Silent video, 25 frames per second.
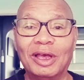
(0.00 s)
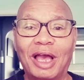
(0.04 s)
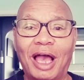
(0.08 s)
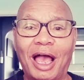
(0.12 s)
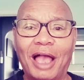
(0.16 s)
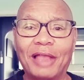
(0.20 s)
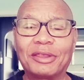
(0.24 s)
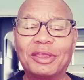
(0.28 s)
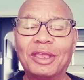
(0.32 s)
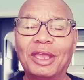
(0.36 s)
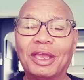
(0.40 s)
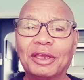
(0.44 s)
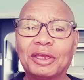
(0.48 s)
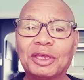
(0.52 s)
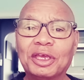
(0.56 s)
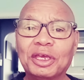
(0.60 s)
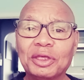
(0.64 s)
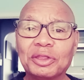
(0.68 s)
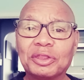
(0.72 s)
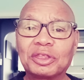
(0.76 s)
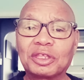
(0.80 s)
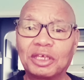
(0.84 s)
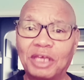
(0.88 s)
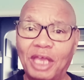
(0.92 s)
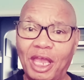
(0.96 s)
I think
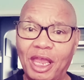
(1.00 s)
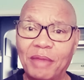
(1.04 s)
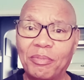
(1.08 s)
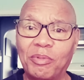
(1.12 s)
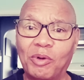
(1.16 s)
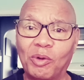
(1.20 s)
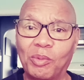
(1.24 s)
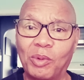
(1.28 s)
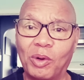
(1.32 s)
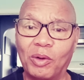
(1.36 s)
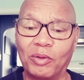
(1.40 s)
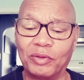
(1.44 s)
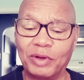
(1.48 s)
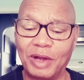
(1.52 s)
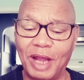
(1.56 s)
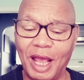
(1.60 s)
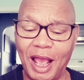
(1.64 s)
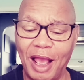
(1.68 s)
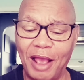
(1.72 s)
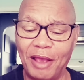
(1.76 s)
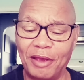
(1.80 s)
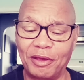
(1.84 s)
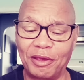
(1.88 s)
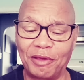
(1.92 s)
he's capable now.